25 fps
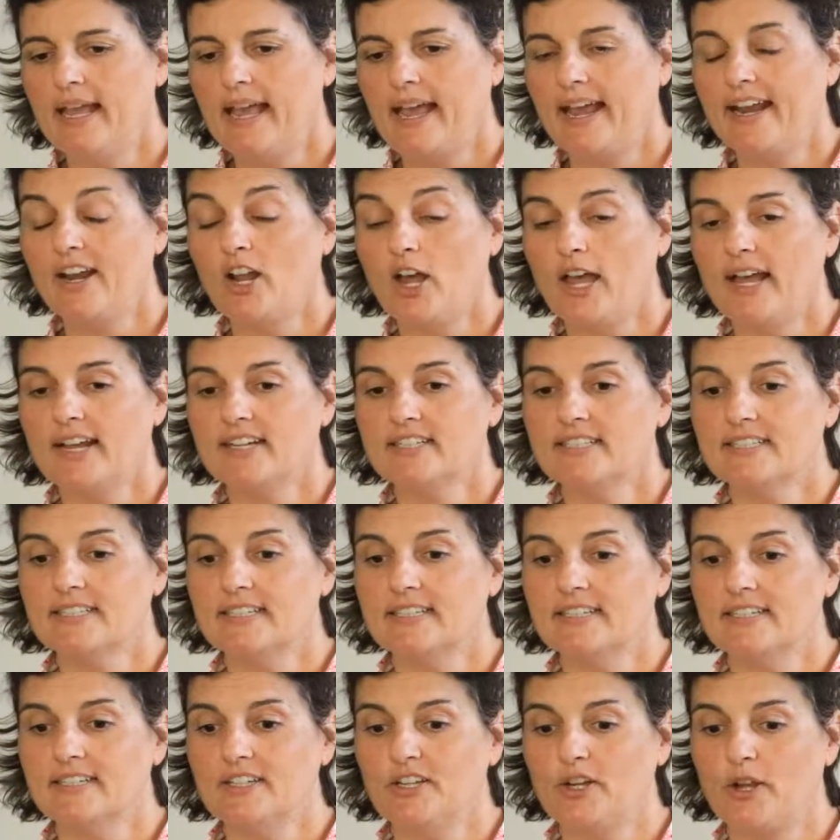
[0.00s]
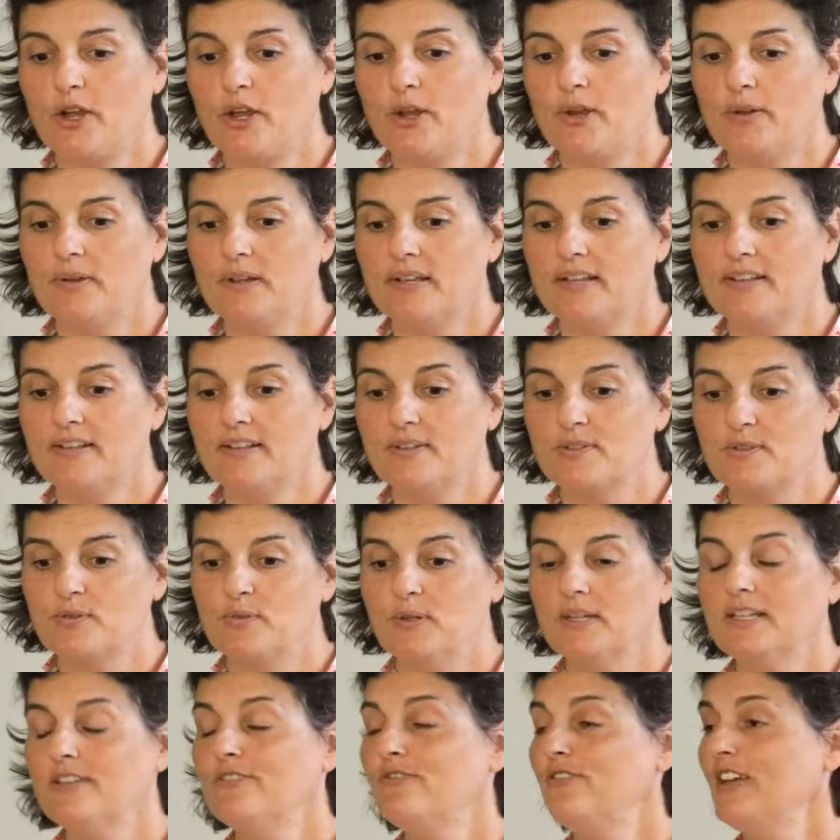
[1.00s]
And I actually, it's
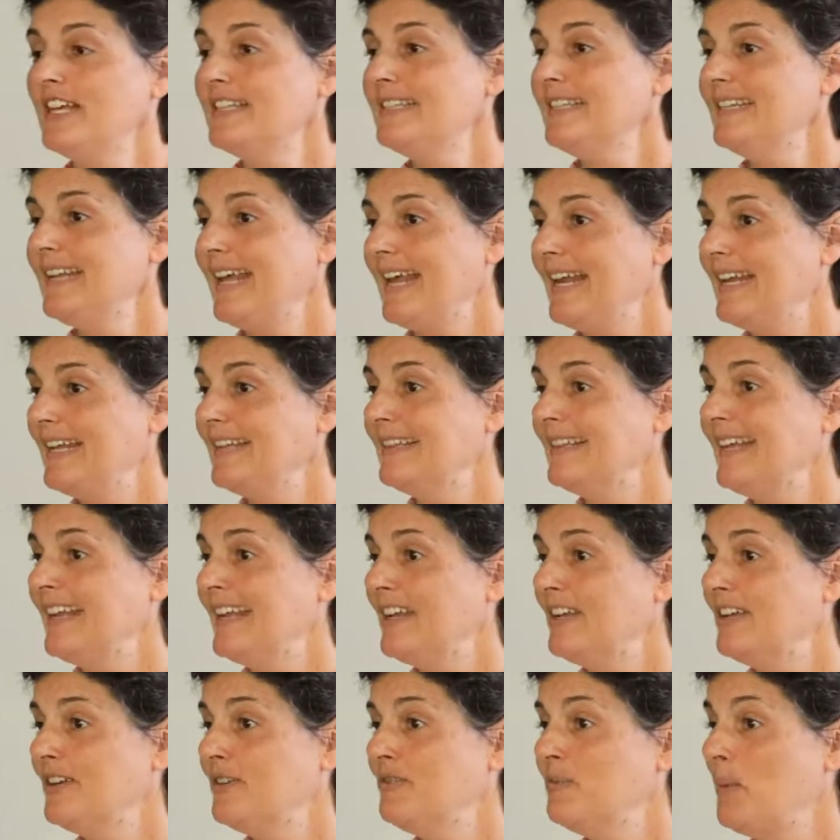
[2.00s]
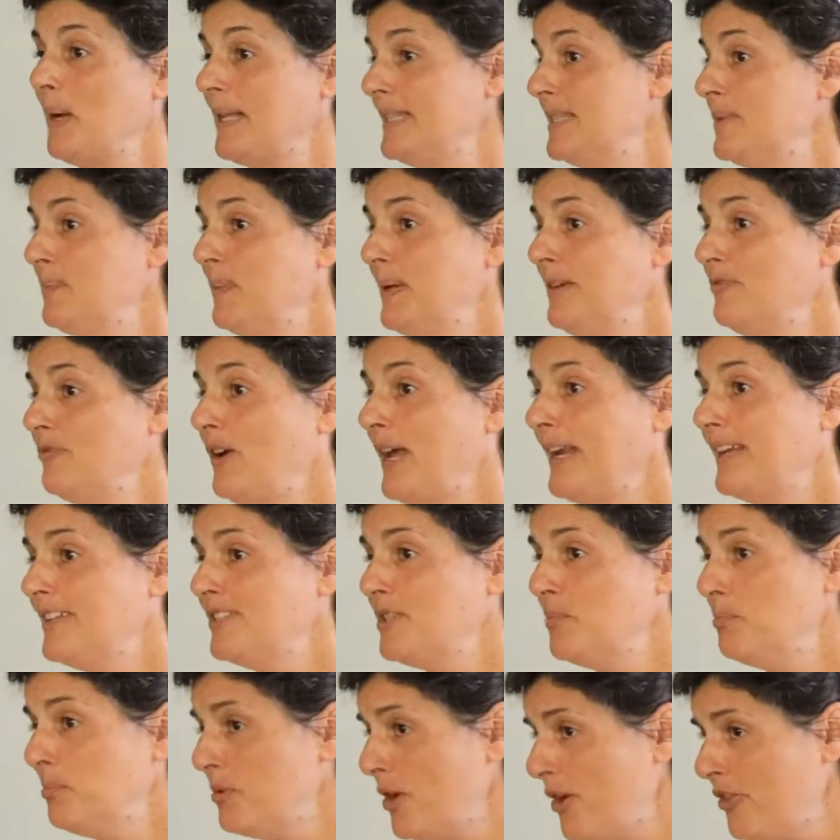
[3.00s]
really fascinating that it had once been run as
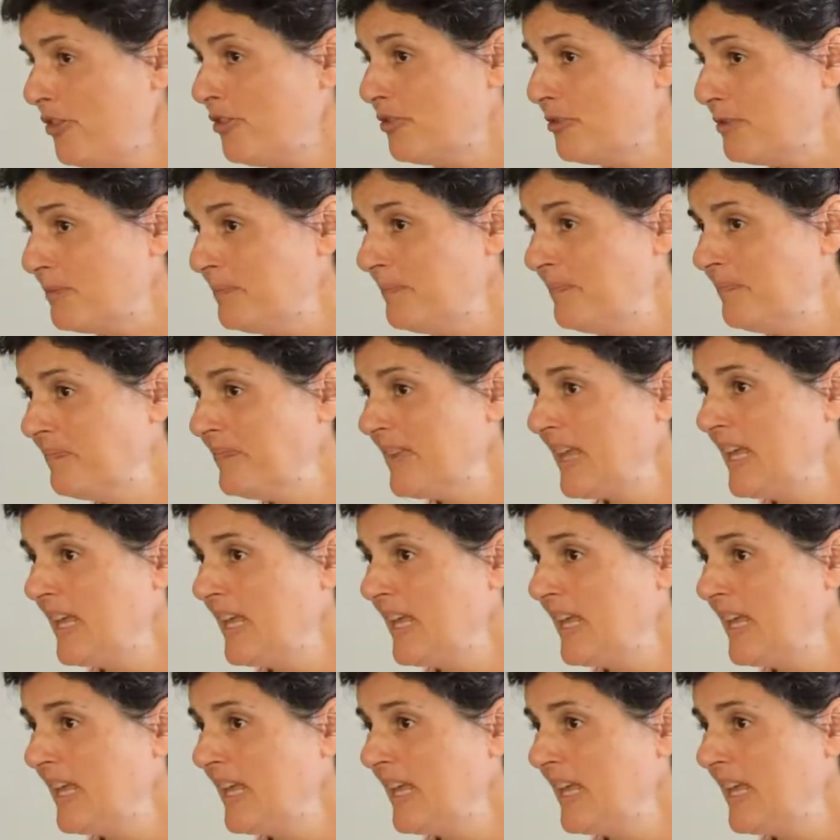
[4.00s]
a brothel.